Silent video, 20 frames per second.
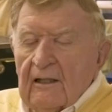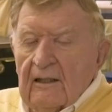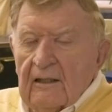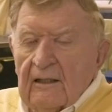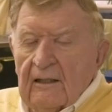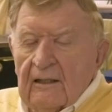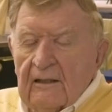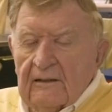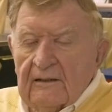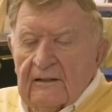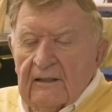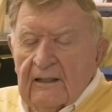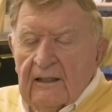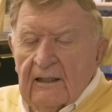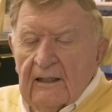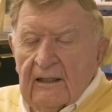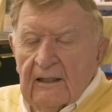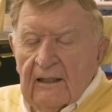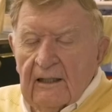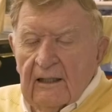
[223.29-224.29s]
uh,
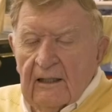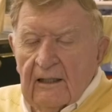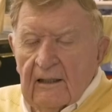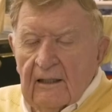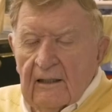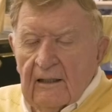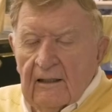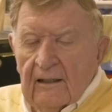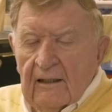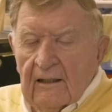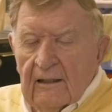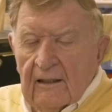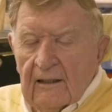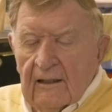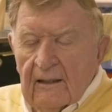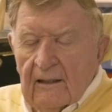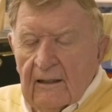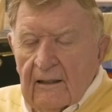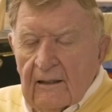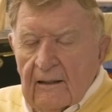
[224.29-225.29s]
the uh,
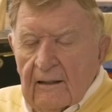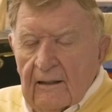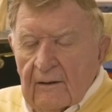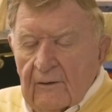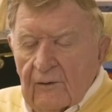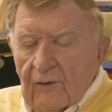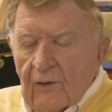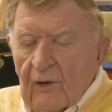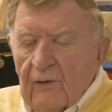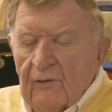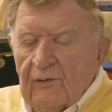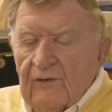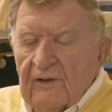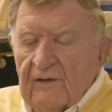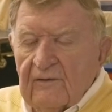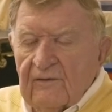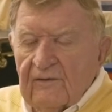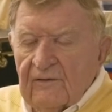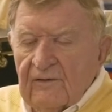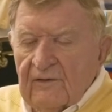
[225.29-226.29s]
uh, growth
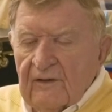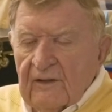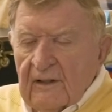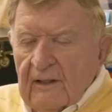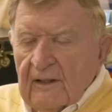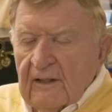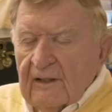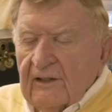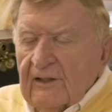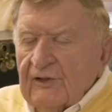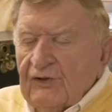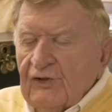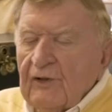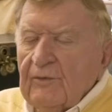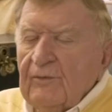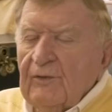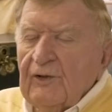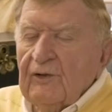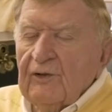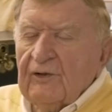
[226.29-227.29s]
of this
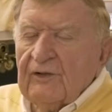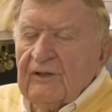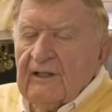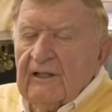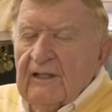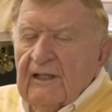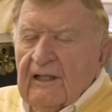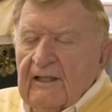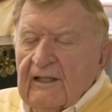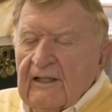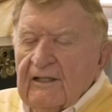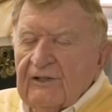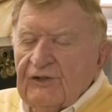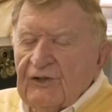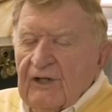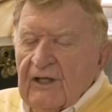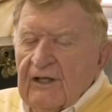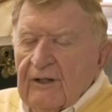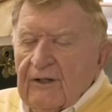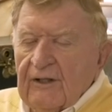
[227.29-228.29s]
community and this
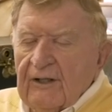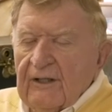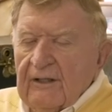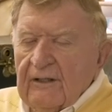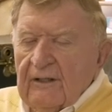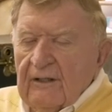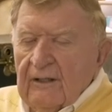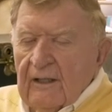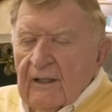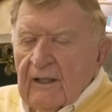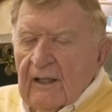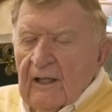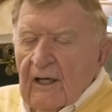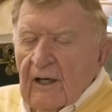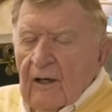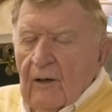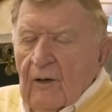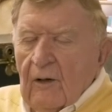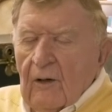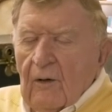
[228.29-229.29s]
area
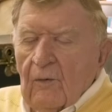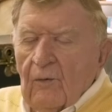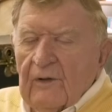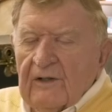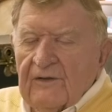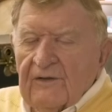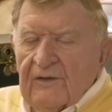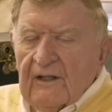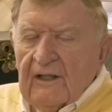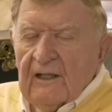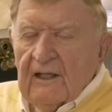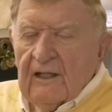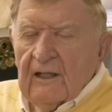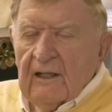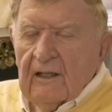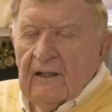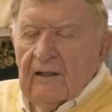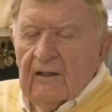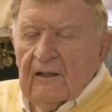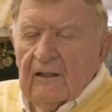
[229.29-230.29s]
uh, with
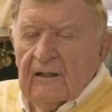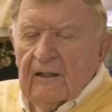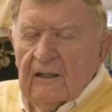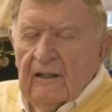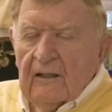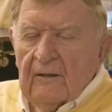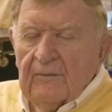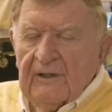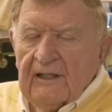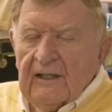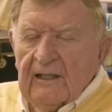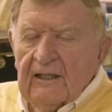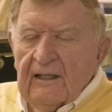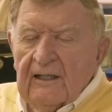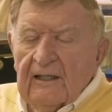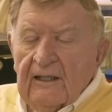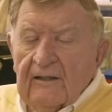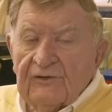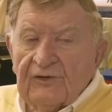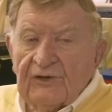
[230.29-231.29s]
the
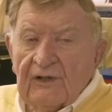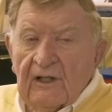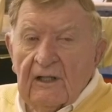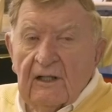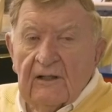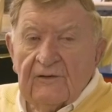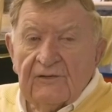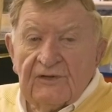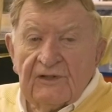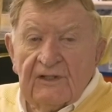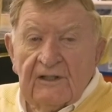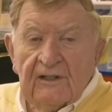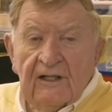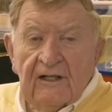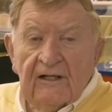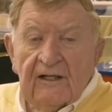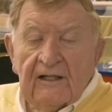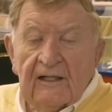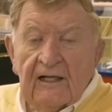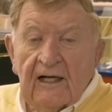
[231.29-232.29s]
beginning of, of
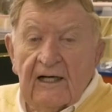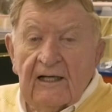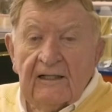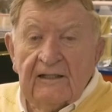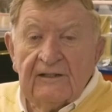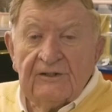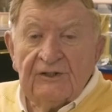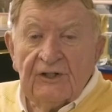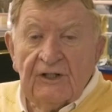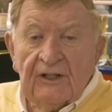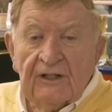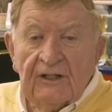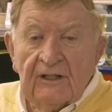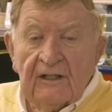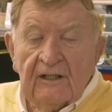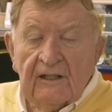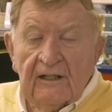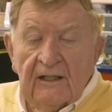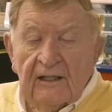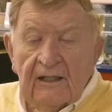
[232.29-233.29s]
Centenary College
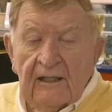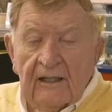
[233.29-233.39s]
here